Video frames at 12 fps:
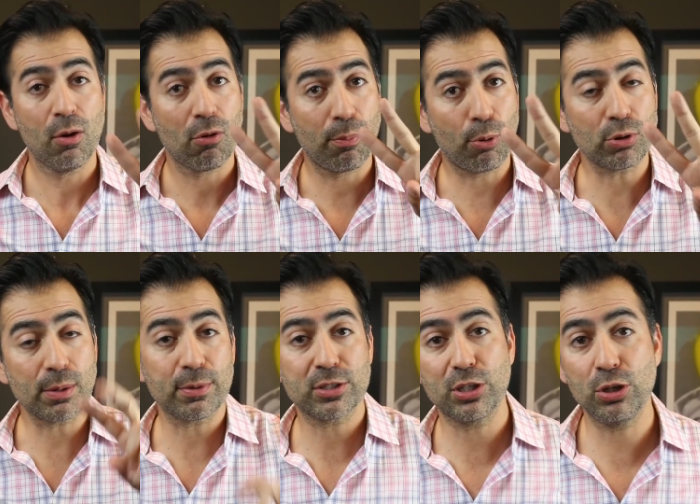Report
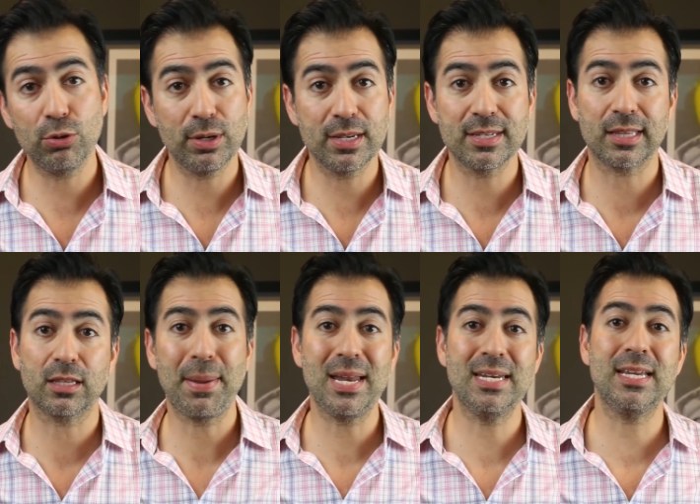number two is a
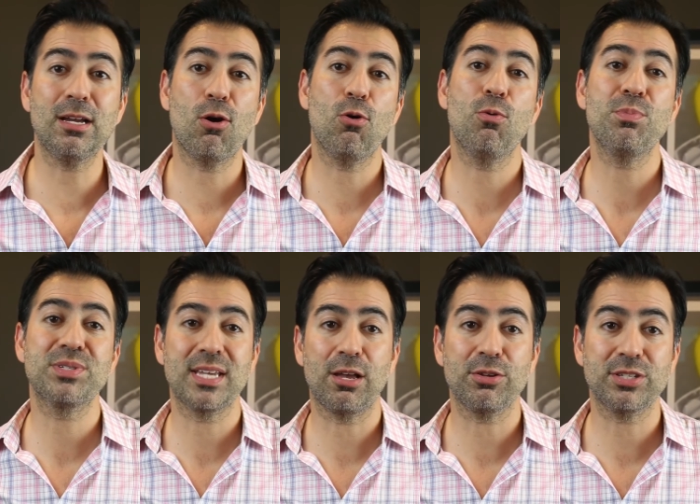pending home
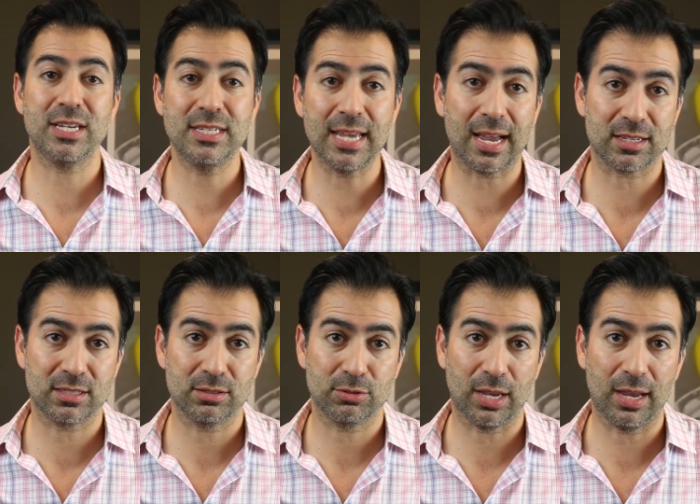sales
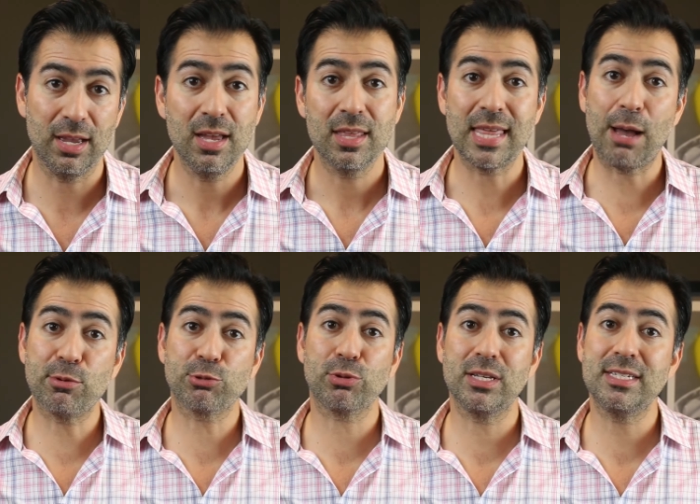index. Okay, that
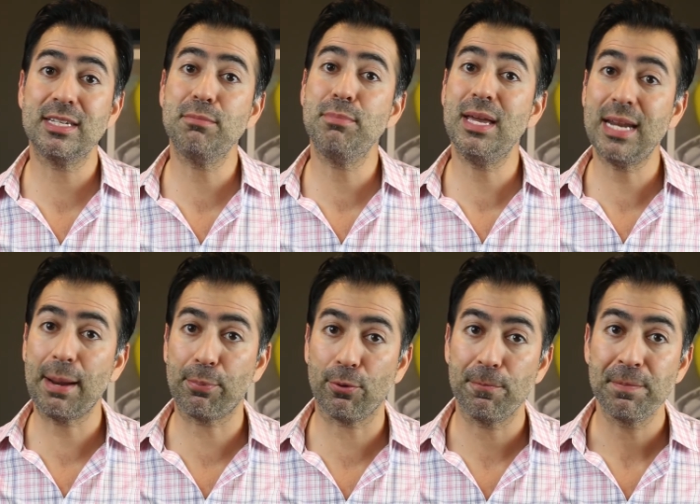was released in
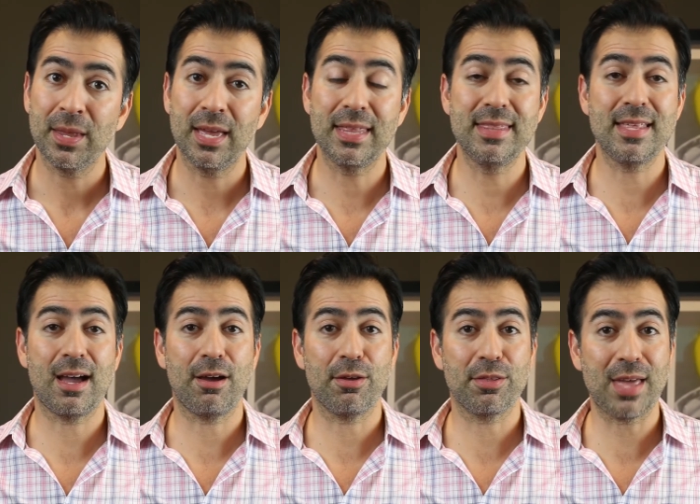mid-April. And
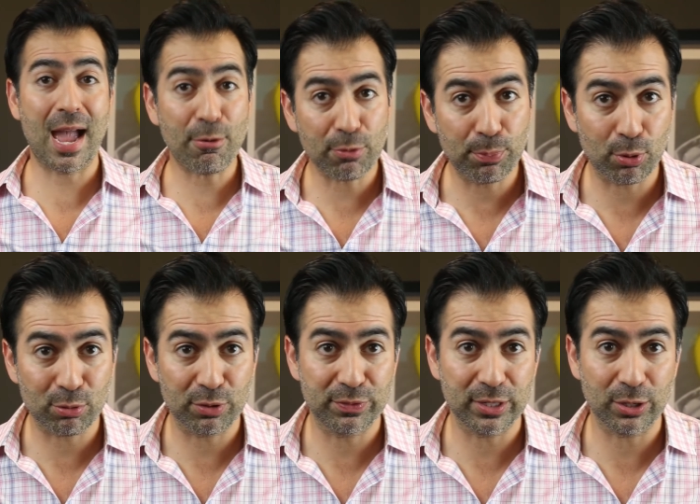now that report
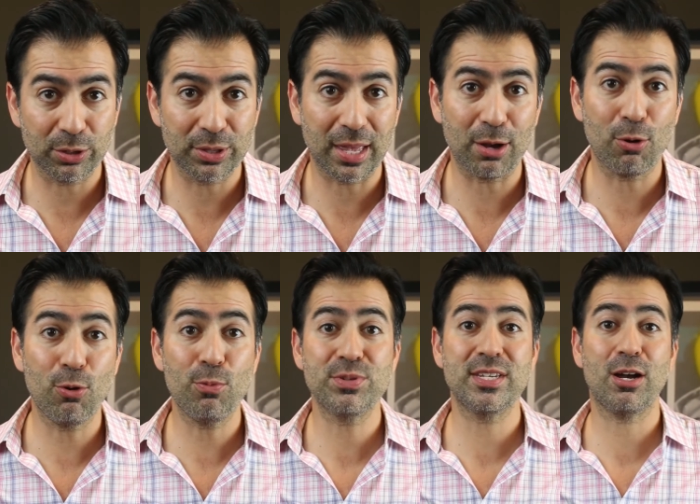revealed that
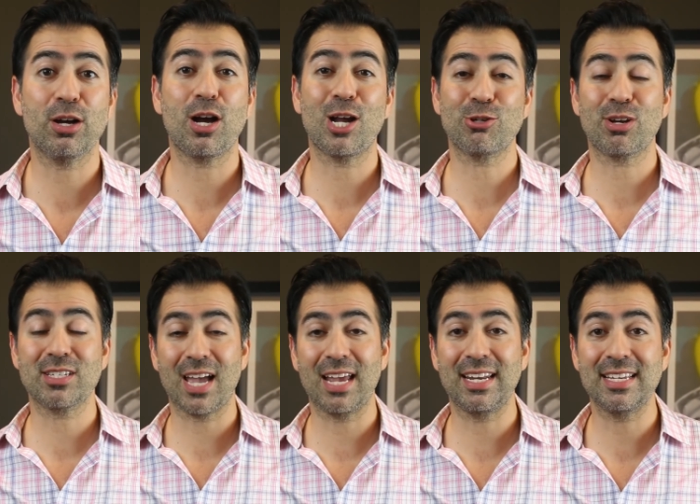home sale contract
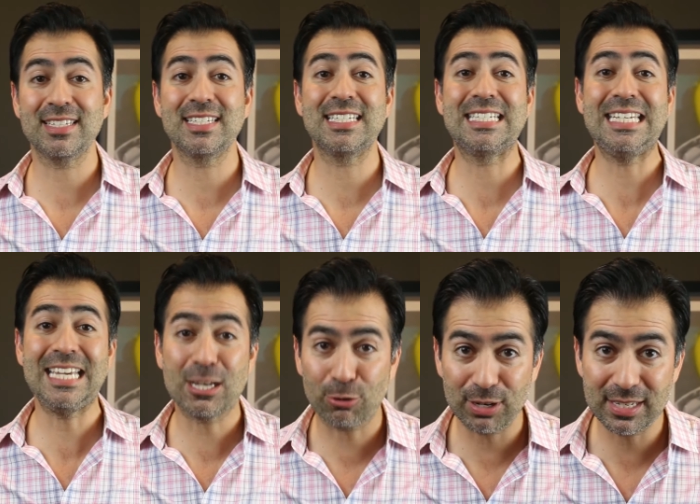signings
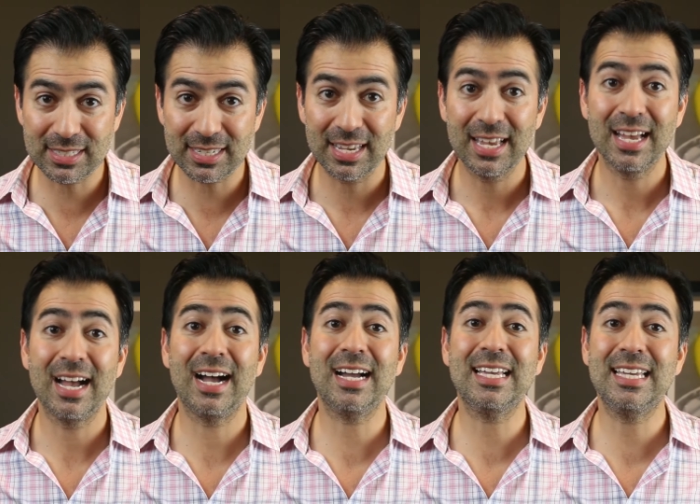decreased
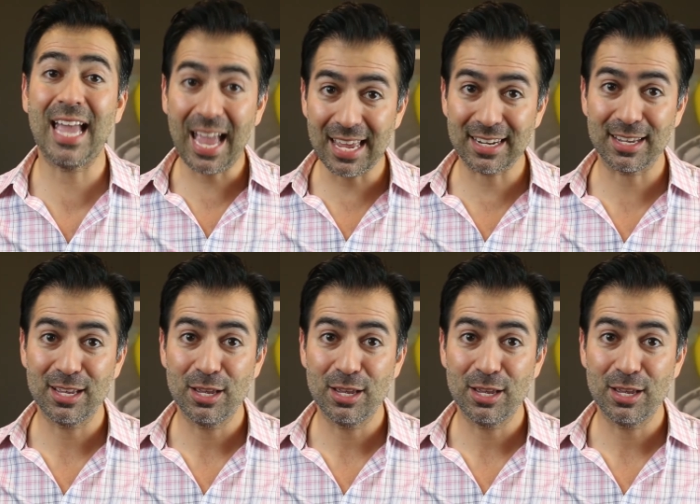again.